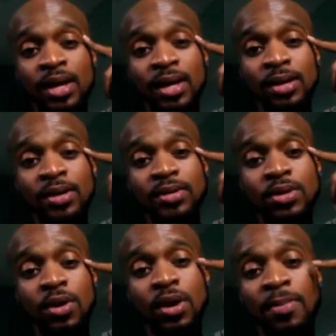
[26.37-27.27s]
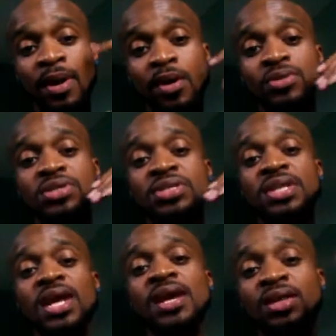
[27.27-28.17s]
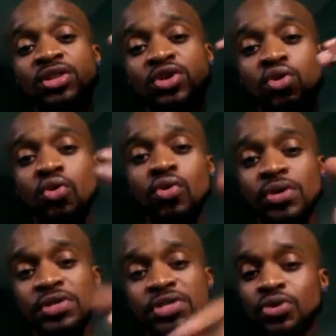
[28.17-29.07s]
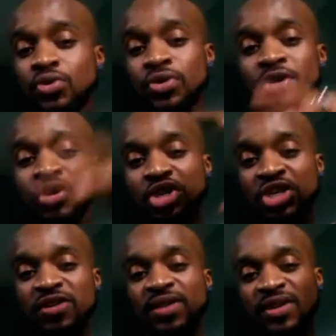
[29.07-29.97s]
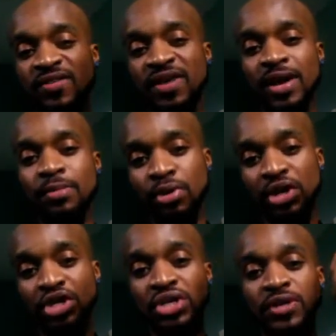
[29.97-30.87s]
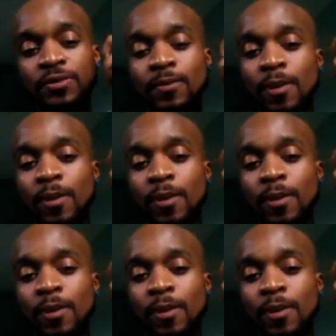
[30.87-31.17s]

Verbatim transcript: and talk about staying the course during your shifting of vibration.